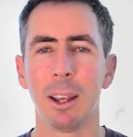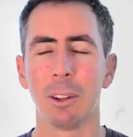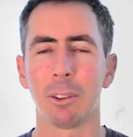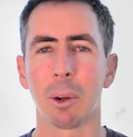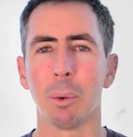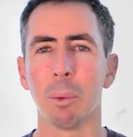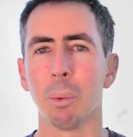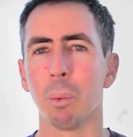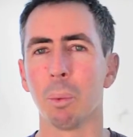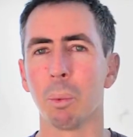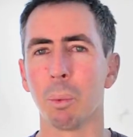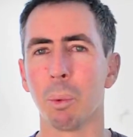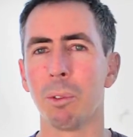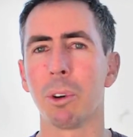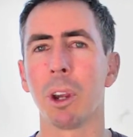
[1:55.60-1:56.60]
So
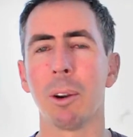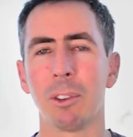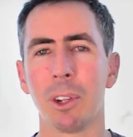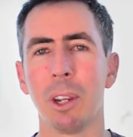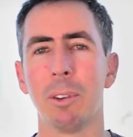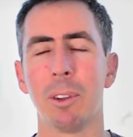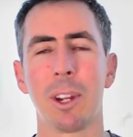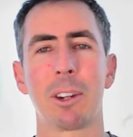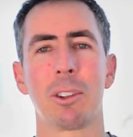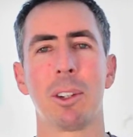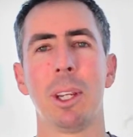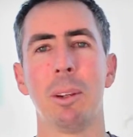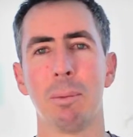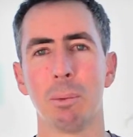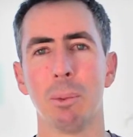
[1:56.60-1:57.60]
we've got to see if it's
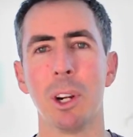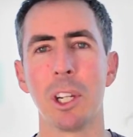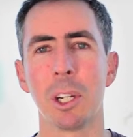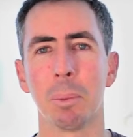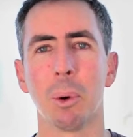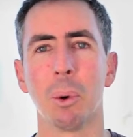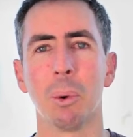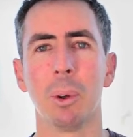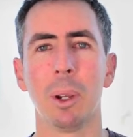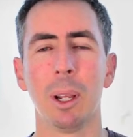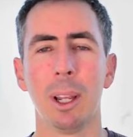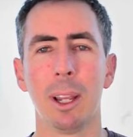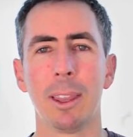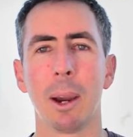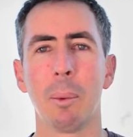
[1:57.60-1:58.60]
actually reasonable
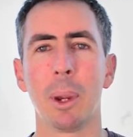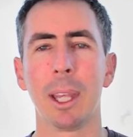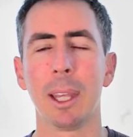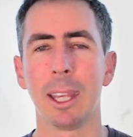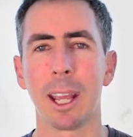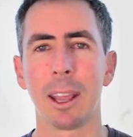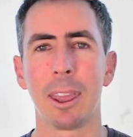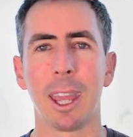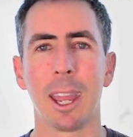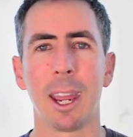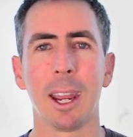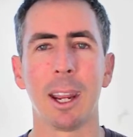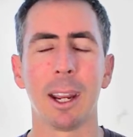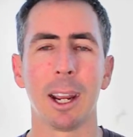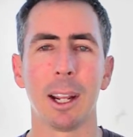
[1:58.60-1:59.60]
that we can get
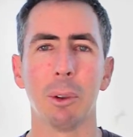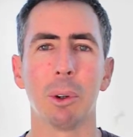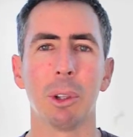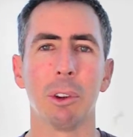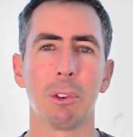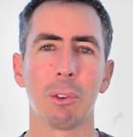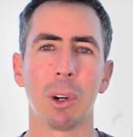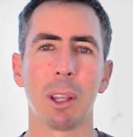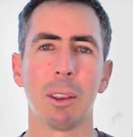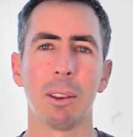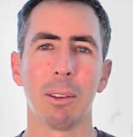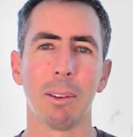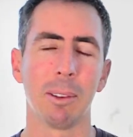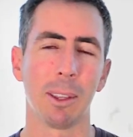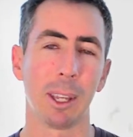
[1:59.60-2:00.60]
there and look at the strength
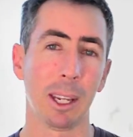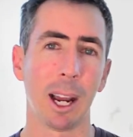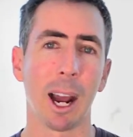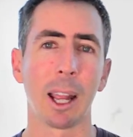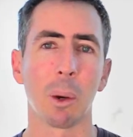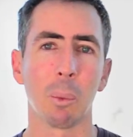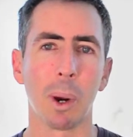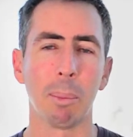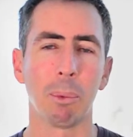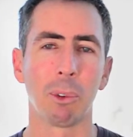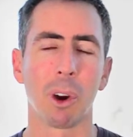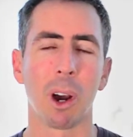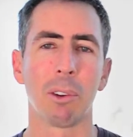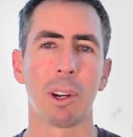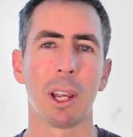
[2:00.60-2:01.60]
of the other
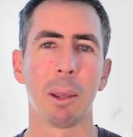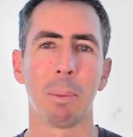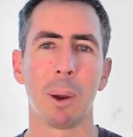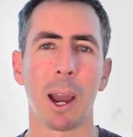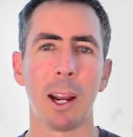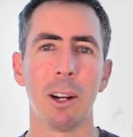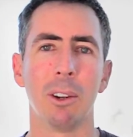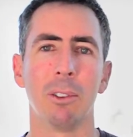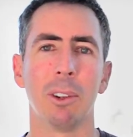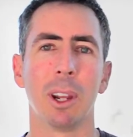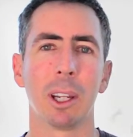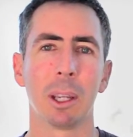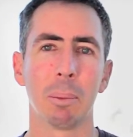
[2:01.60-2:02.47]
websites and other pages that are